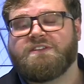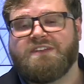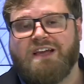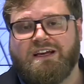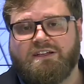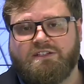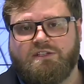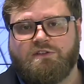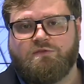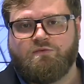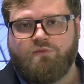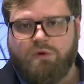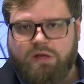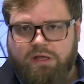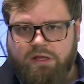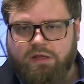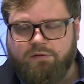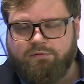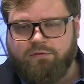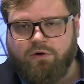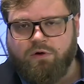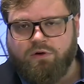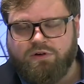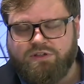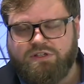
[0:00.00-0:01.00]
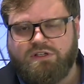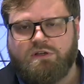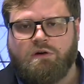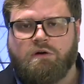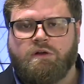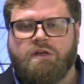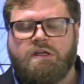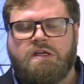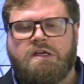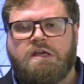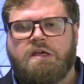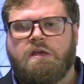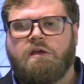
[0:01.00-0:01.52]
Sachs is really focusing
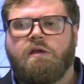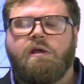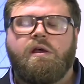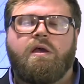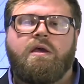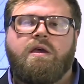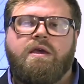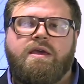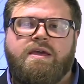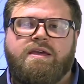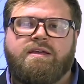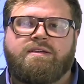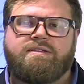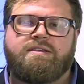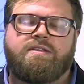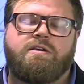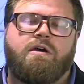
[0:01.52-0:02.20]
on here, is